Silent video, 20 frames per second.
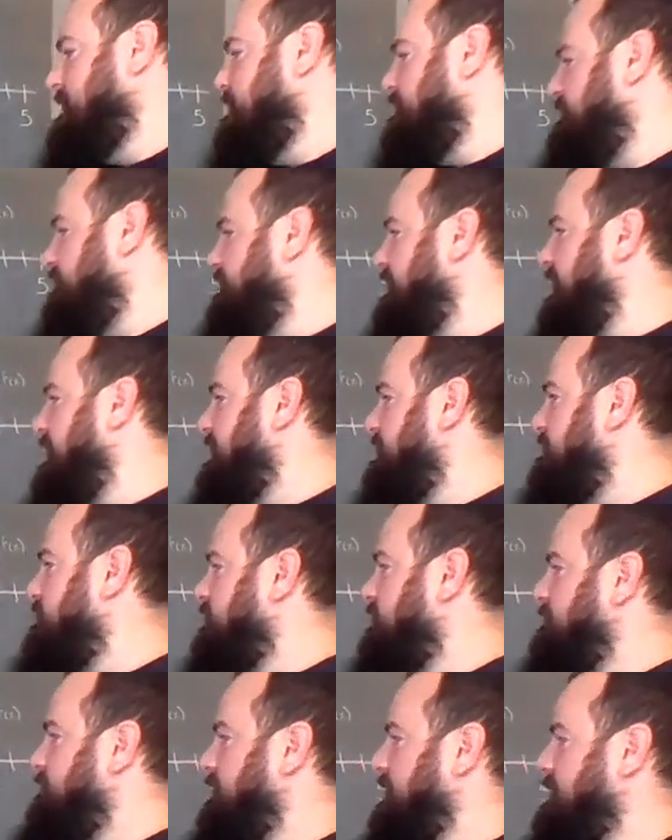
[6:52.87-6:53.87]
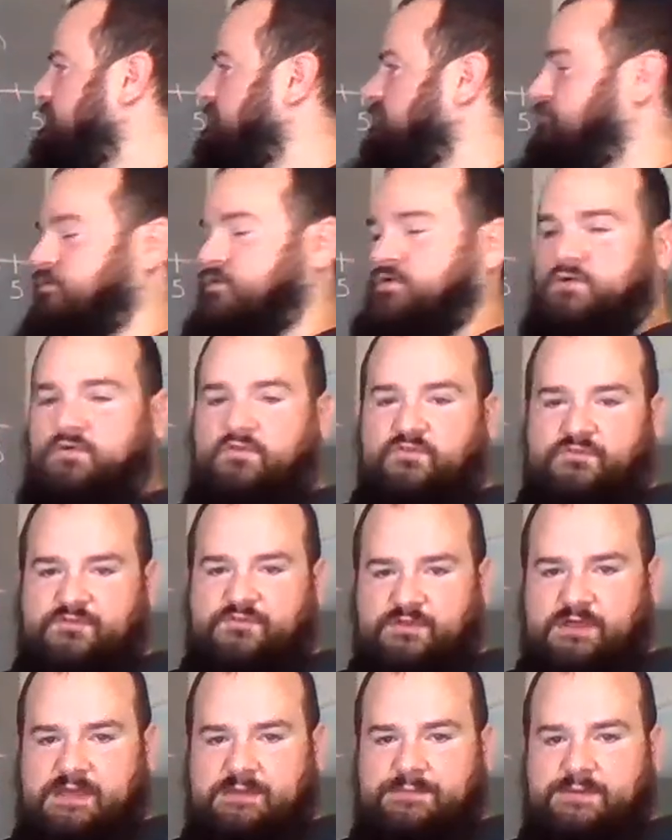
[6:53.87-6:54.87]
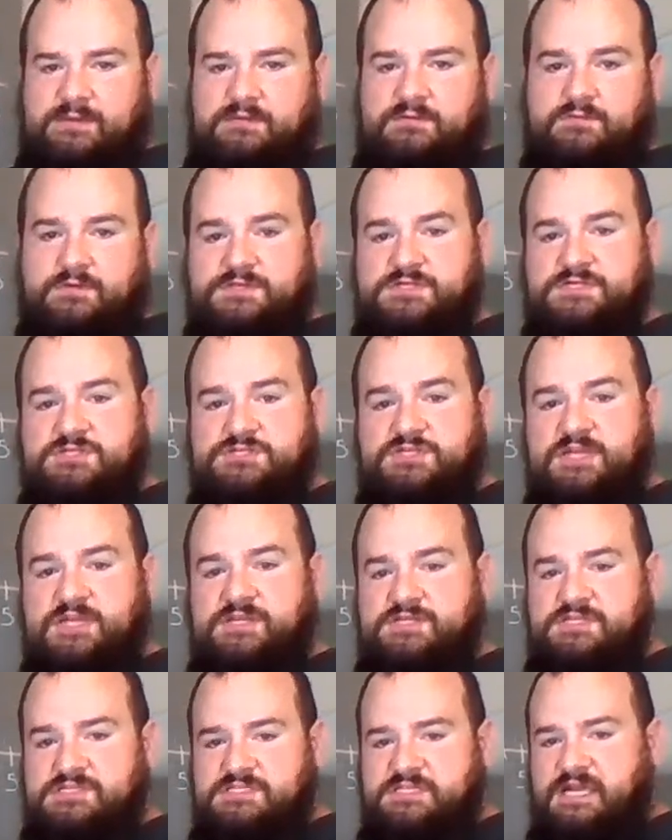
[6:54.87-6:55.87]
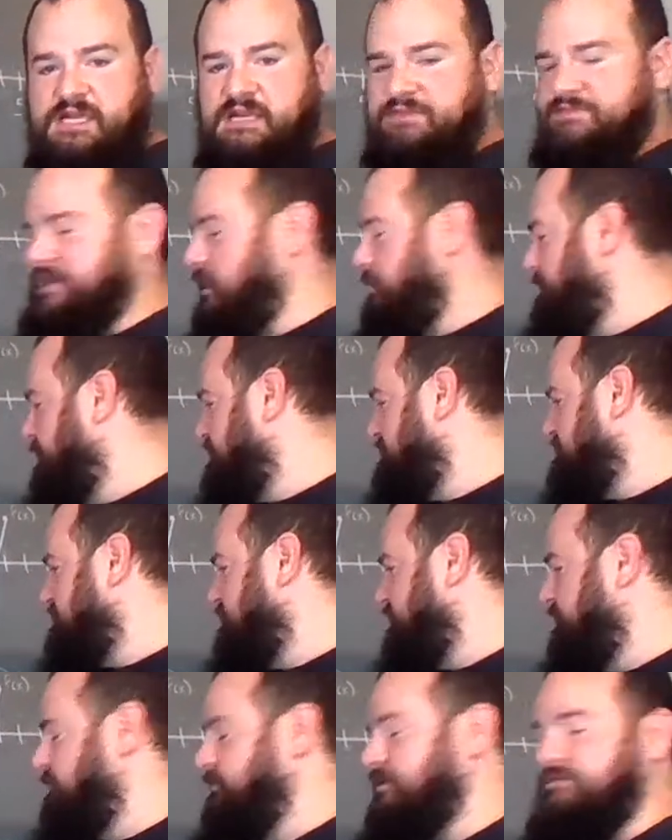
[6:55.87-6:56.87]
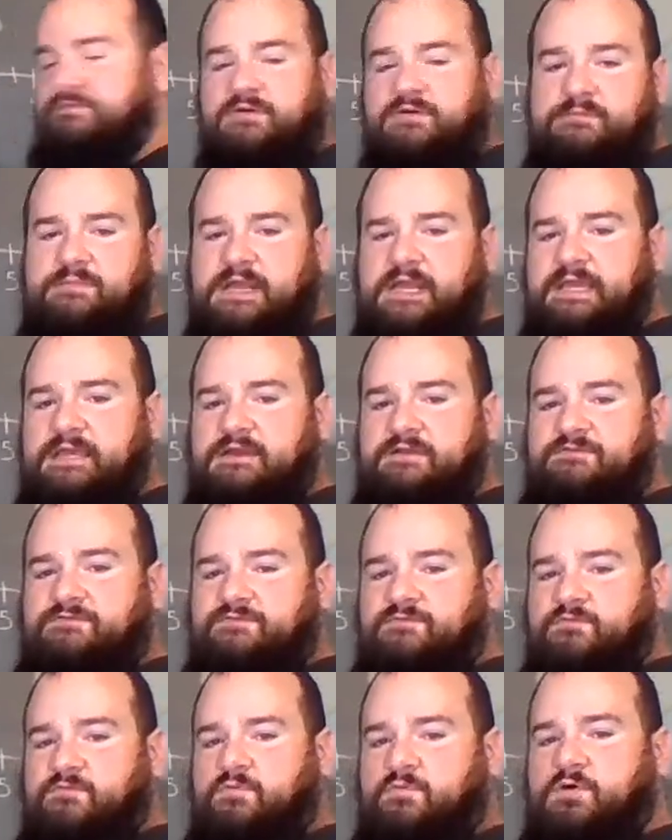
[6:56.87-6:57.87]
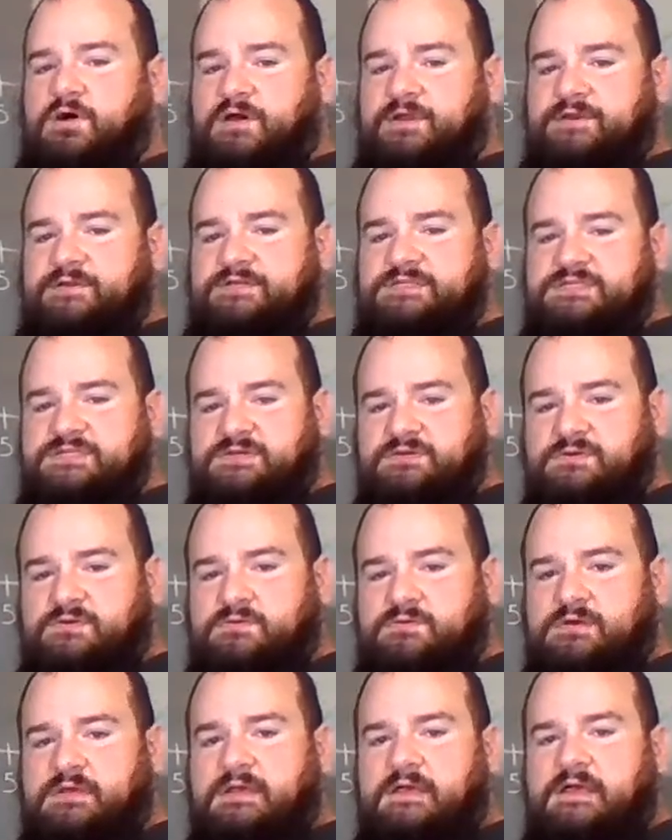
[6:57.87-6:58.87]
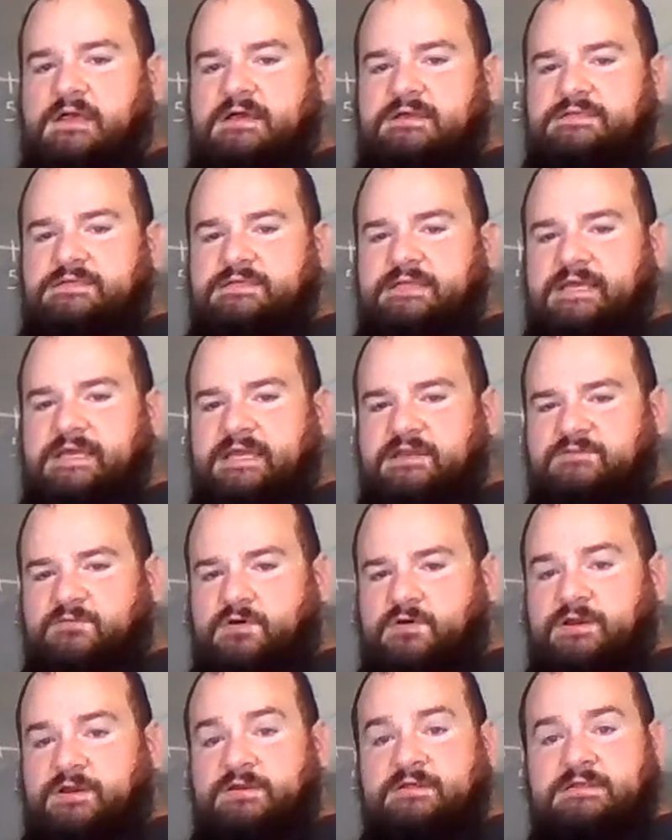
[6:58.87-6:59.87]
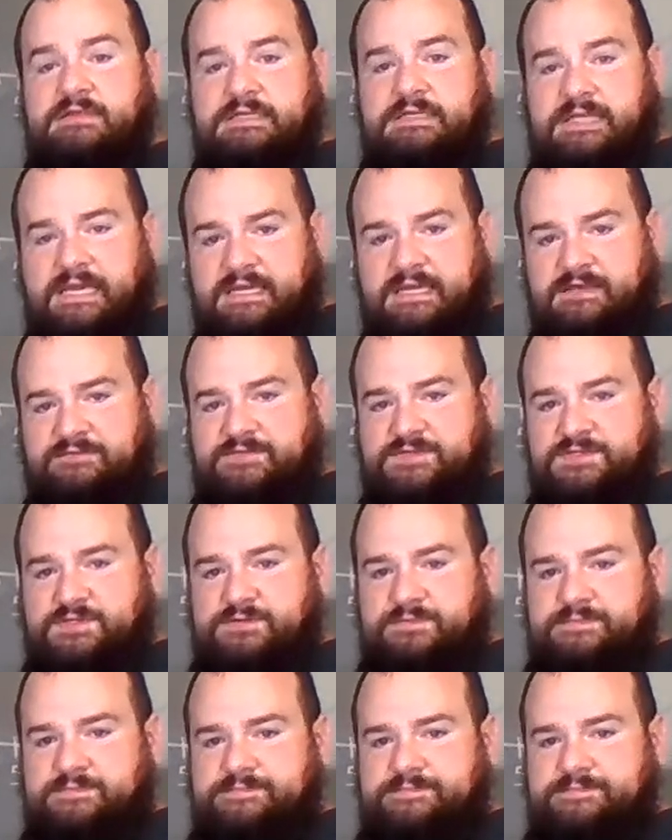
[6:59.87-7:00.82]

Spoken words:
Then we applied our vertical flip, which just changed the sign of the output. So we went from -1, 2 to -1, -2.